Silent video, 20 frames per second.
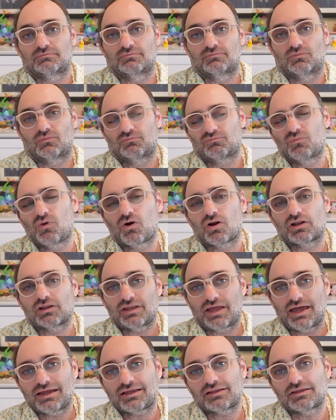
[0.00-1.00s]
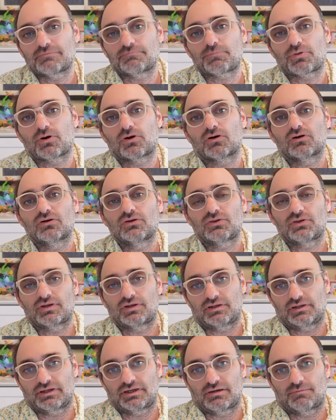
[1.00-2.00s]
more likely
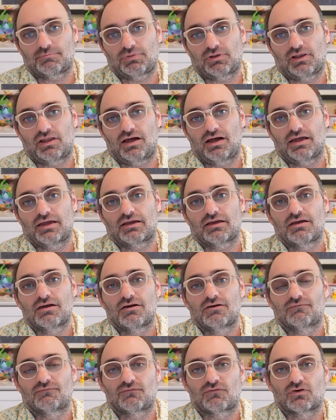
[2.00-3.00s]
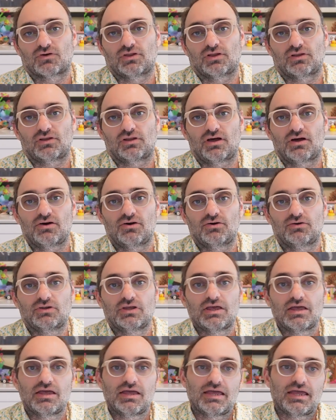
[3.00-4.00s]
personally applying for the loan,
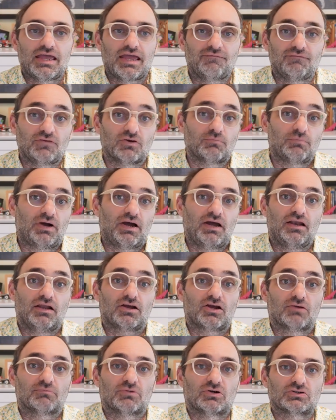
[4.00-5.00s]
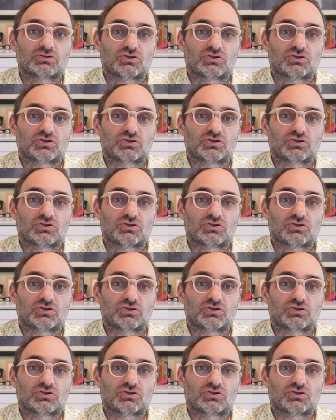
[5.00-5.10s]
If you're buying a commercial